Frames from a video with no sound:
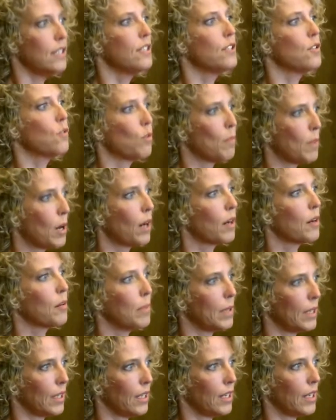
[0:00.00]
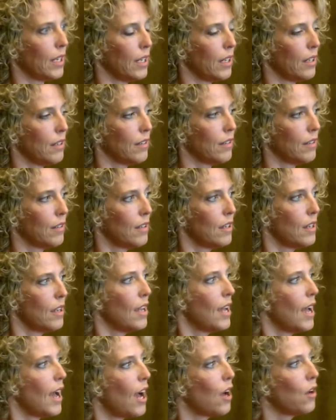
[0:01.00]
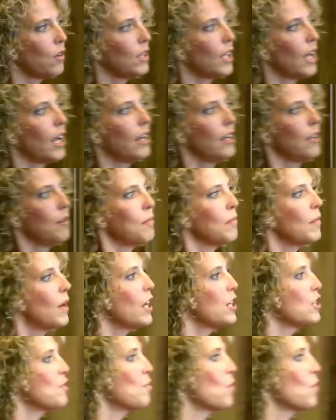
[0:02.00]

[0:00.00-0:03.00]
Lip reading: to remarkability outline in much